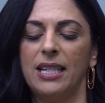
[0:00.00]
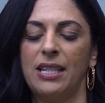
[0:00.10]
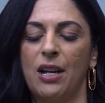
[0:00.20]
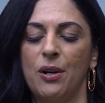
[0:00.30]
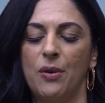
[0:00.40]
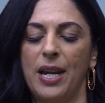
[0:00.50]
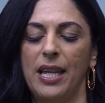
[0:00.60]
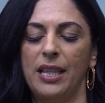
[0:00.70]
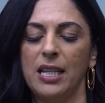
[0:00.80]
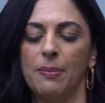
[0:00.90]
So
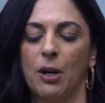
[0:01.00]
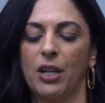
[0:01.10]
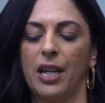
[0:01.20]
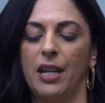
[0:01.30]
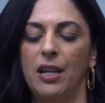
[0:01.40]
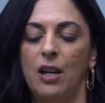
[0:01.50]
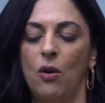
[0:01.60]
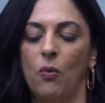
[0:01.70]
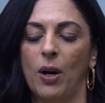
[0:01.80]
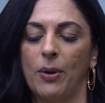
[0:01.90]
in this market
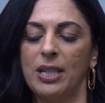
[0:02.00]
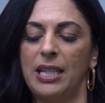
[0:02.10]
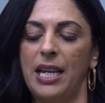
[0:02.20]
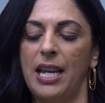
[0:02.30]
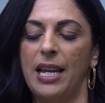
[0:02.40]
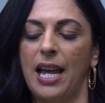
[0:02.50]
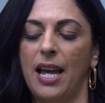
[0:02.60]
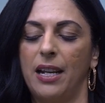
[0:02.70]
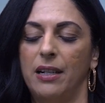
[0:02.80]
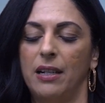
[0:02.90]
where we're seeing,
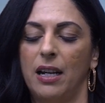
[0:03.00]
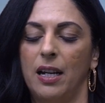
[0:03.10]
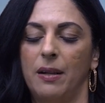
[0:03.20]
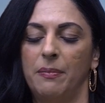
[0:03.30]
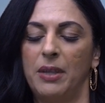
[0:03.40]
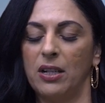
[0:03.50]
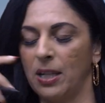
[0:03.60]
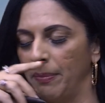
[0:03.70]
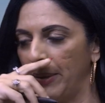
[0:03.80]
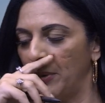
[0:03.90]
and there's
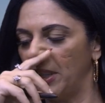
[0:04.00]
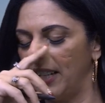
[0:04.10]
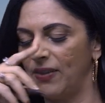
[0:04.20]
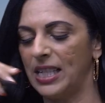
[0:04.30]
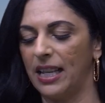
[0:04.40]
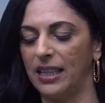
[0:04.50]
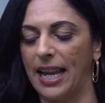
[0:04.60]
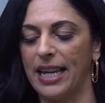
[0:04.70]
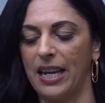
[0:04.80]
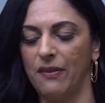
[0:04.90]
some people that have said,
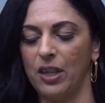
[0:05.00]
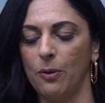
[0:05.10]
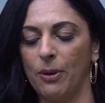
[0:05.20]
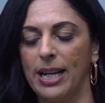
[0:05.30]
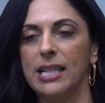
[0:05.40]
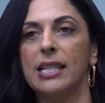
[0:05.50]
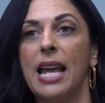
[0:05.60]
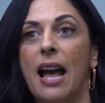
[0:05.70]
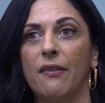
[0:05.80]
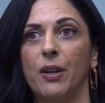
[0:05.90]
even though prices
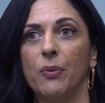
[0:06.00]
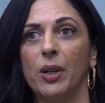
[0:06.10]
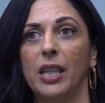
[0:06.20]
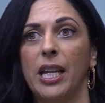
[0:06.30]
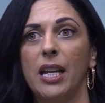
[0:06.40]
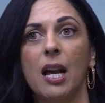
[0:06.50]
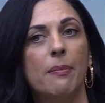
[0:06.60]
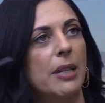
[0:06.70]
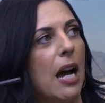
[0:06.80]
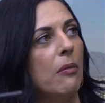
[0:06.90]
haven't really
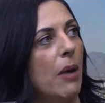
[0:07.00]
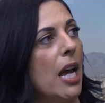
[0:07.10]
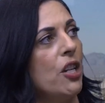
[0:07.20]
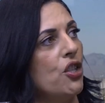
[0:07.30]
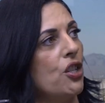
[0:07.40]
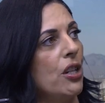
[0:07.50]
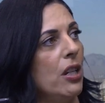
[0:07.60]
come down much